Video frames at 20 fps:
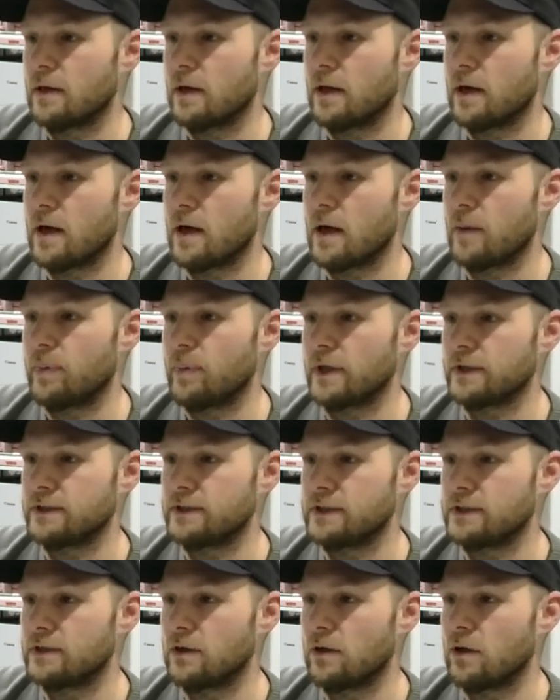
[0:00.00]
Plus
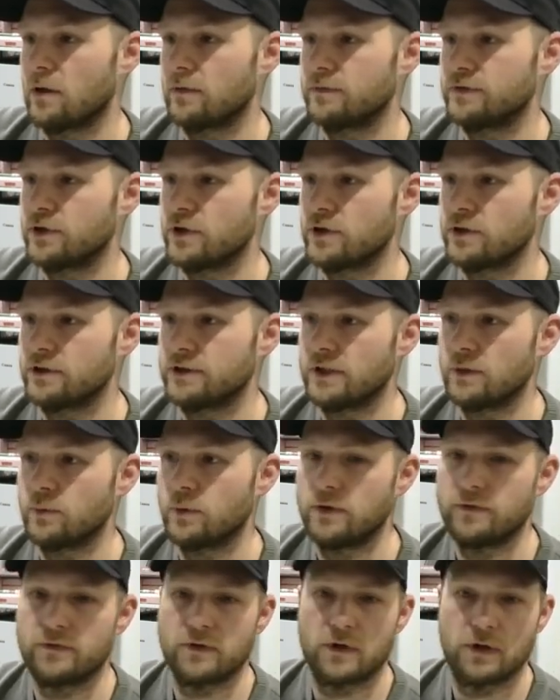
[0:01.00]
there's a lot of certainty
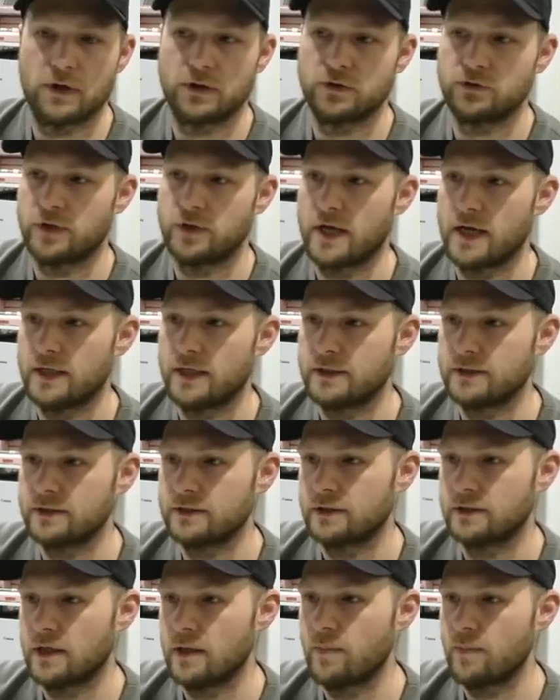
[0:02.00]
when you've got 100
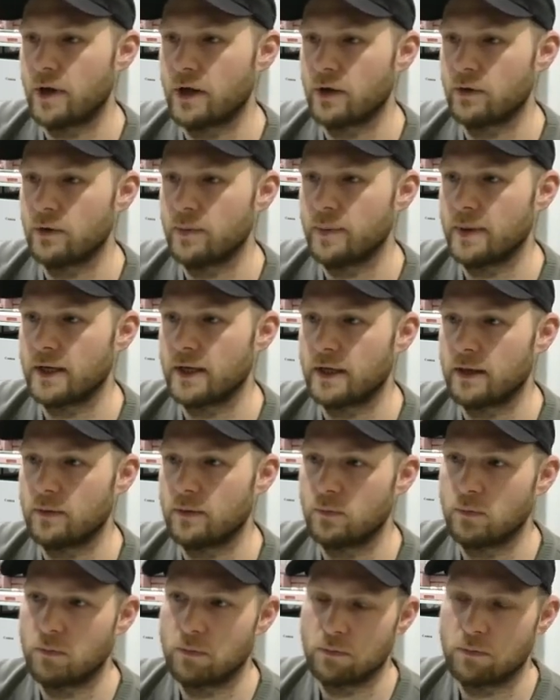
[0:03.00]
eggs. It might only be
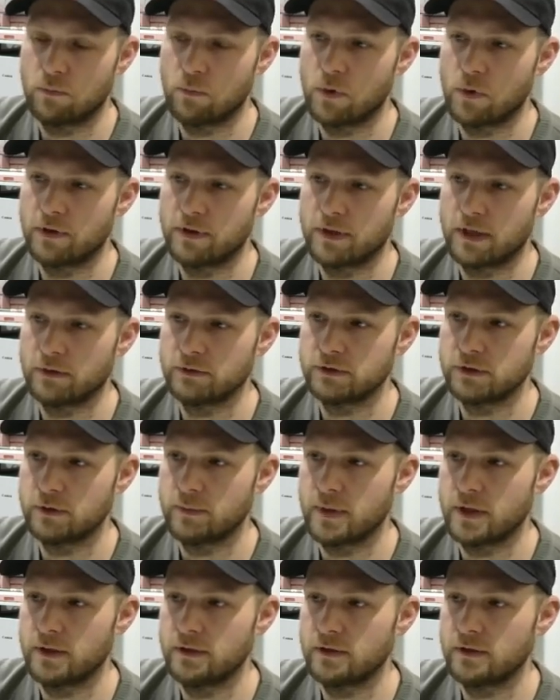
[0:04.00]
1,000 a
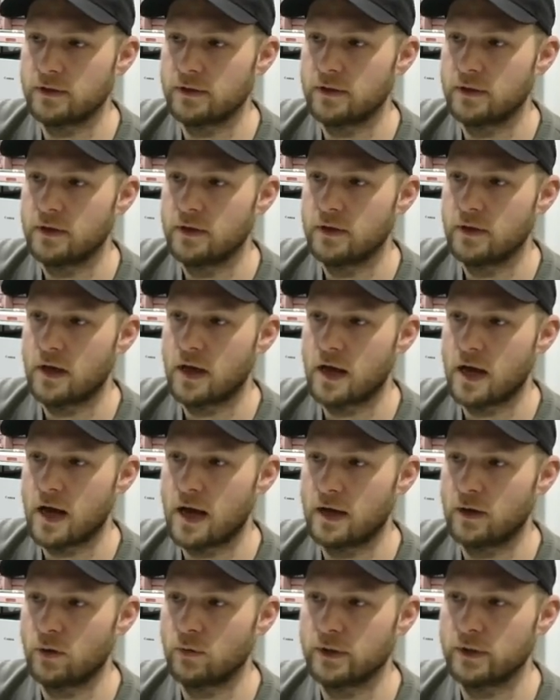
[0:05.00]
month
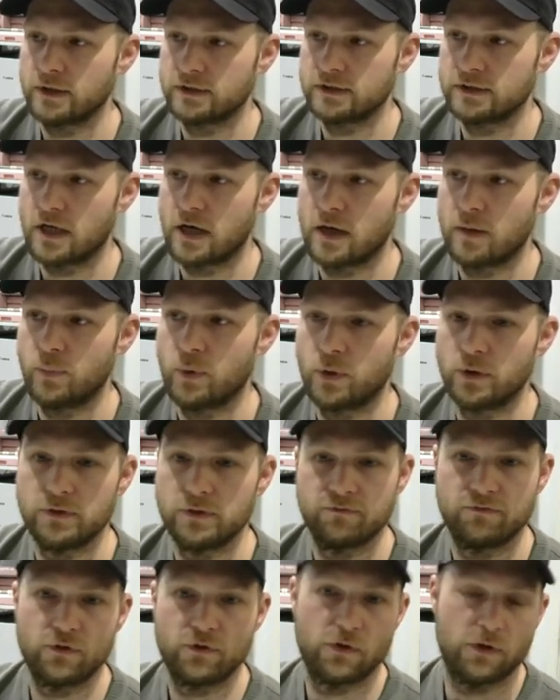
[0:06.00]
and only a starting
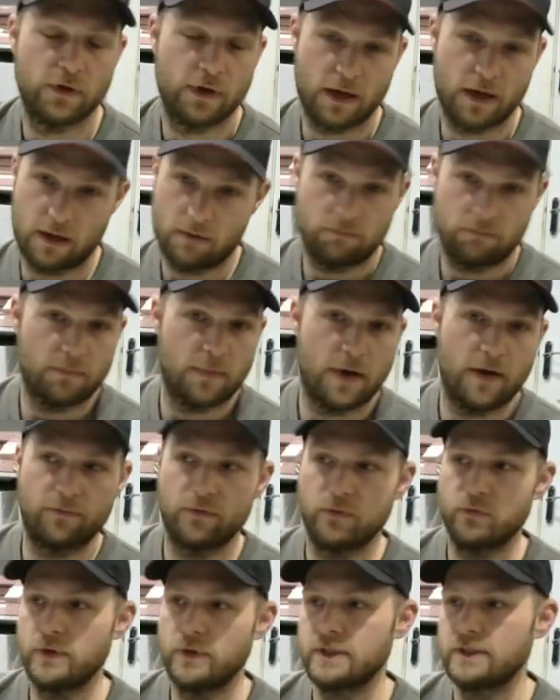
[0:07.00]
point for
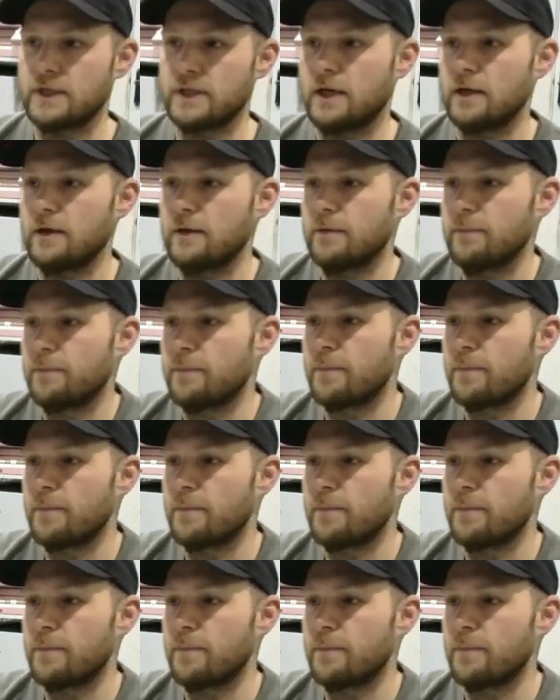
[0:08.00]
every reseller.